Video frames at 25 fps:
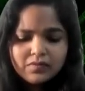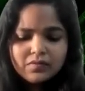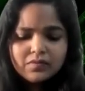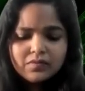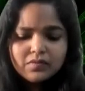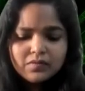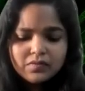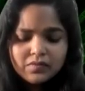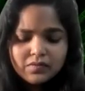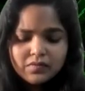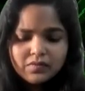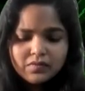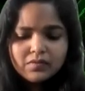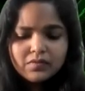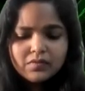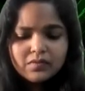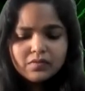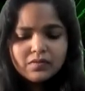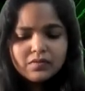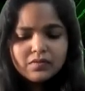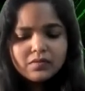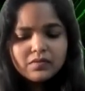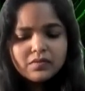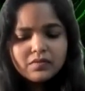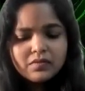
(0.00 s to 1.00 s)

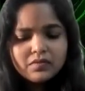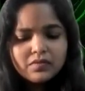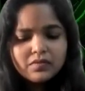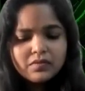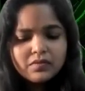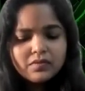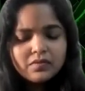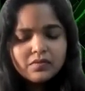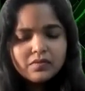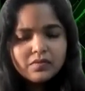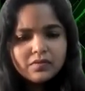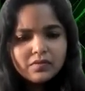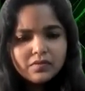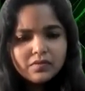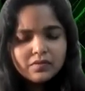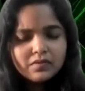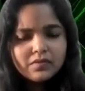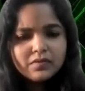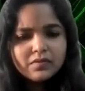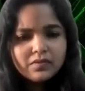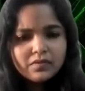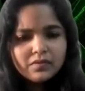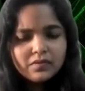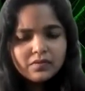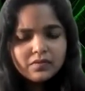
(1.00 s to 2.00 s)

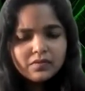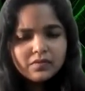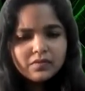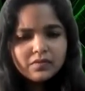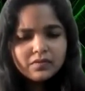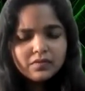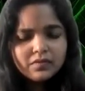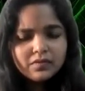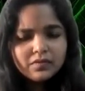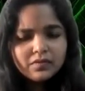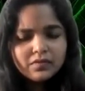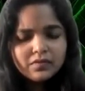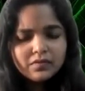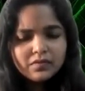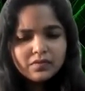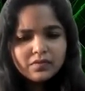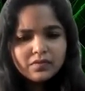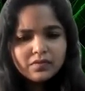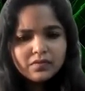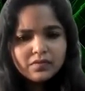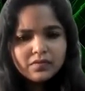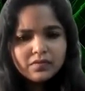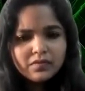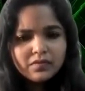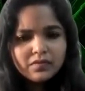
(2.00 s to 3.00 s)

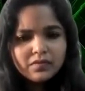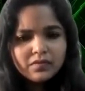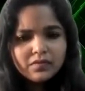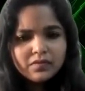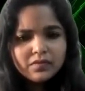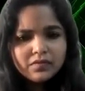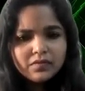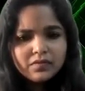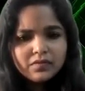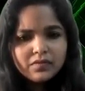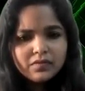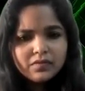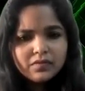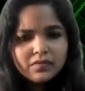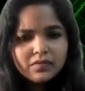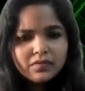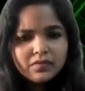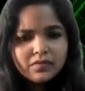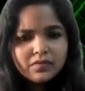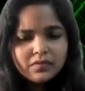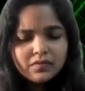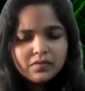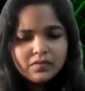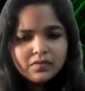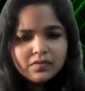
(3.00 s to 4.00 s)

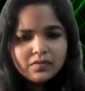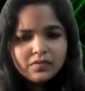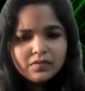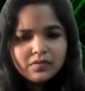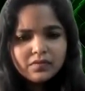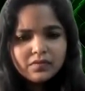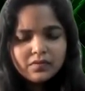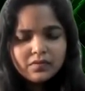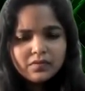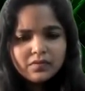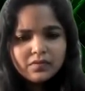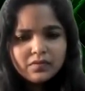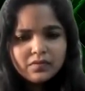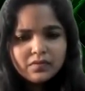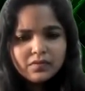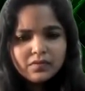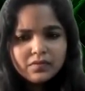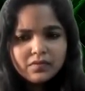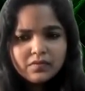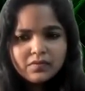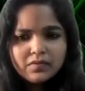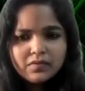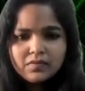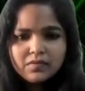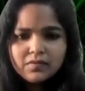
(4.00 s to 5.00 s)

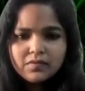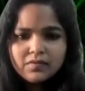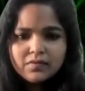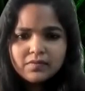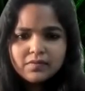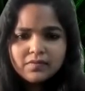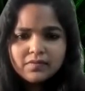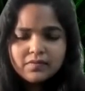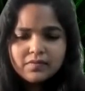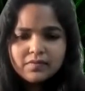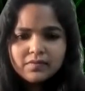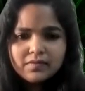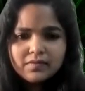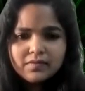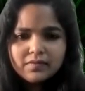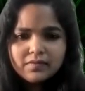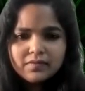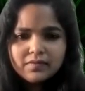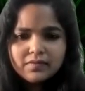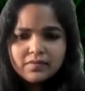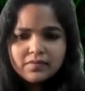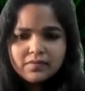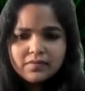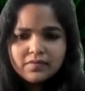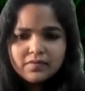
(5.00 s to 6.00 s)

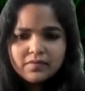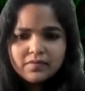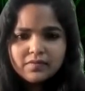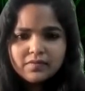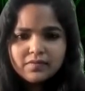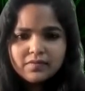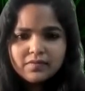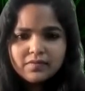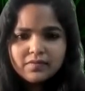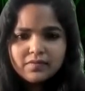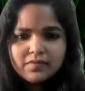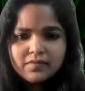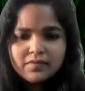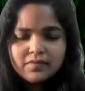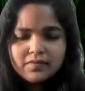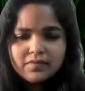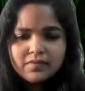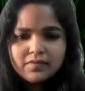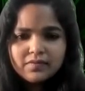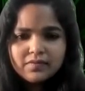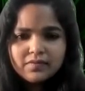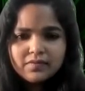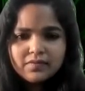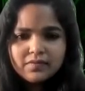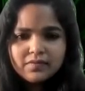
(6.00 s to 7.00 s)

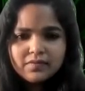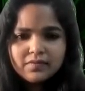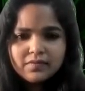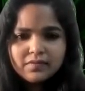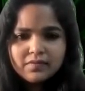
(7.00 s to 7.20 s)
(silent)